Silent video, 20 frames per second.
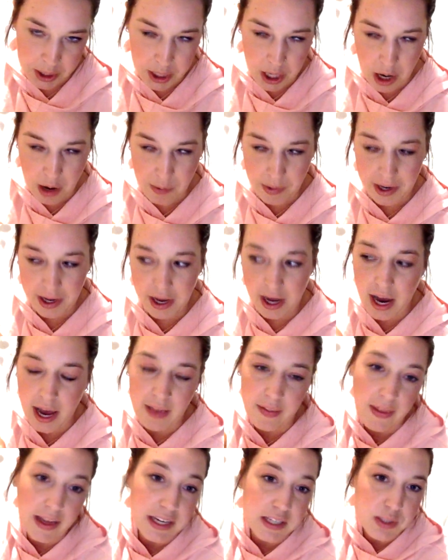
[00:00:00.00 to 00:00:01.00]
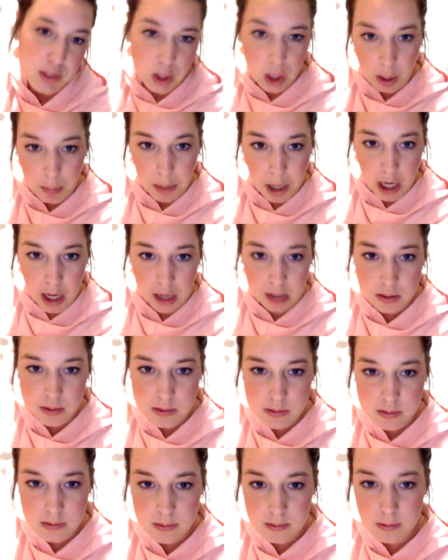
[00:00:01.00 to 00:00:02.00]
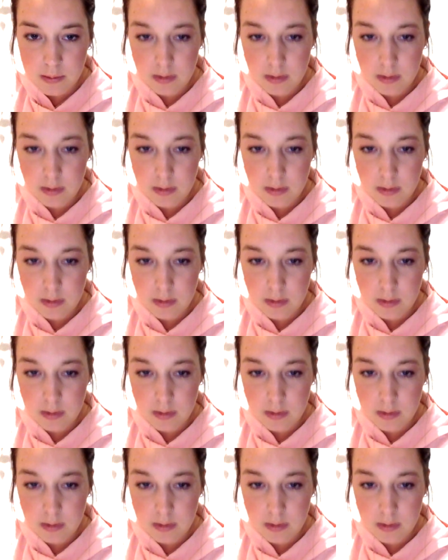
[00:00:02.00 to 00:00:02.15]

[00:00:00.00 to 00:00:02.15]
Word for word: know it. I like Starbucks